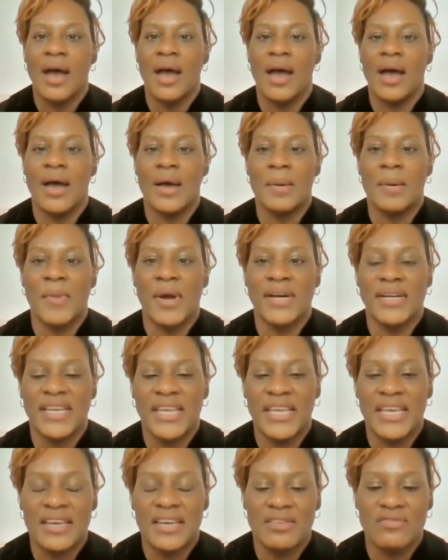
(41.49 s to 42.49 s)
Um, our
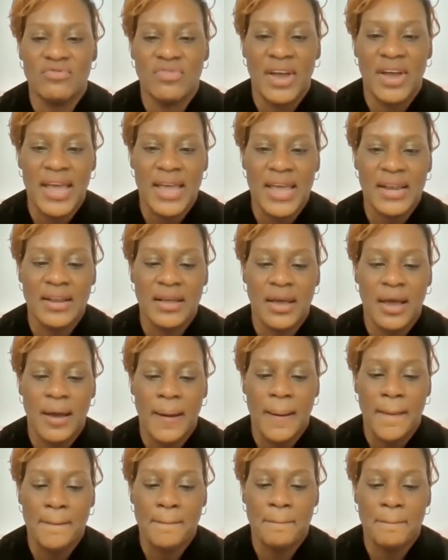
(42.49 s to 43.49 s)
deacon read
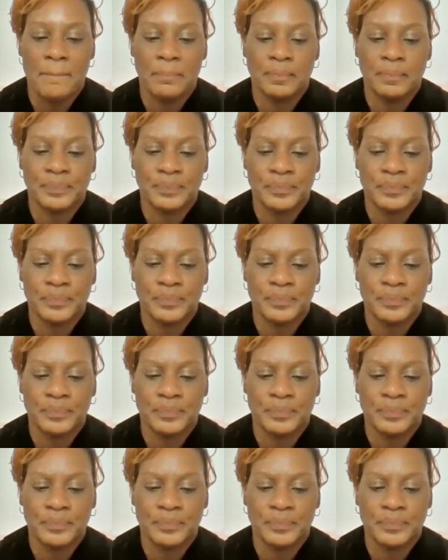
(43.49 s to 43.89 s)
um,